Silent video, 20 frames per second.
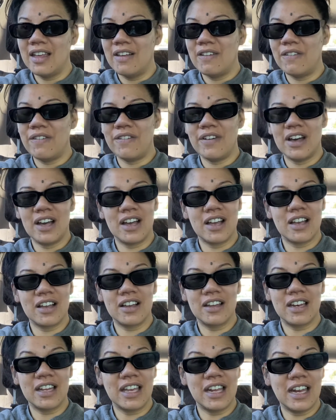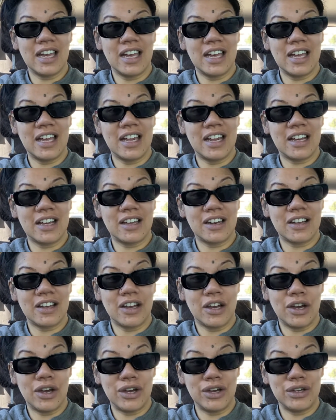fuck, I gotta get out, I gotta go
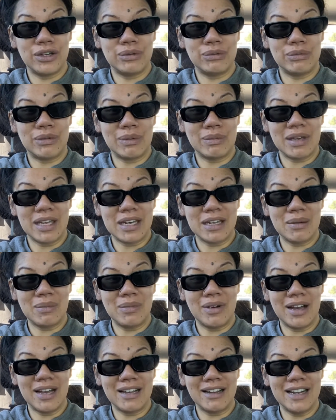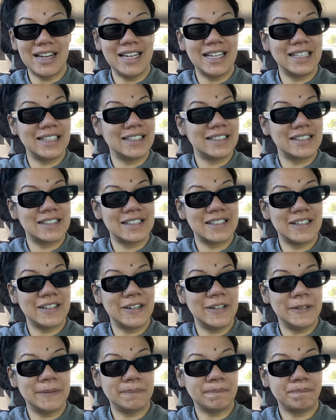home, I'm getting a migraine.
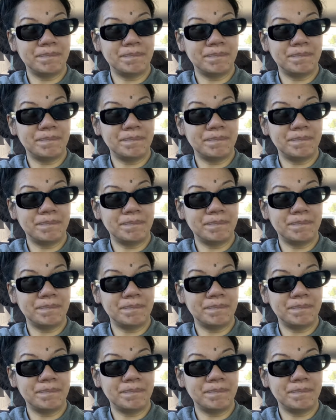So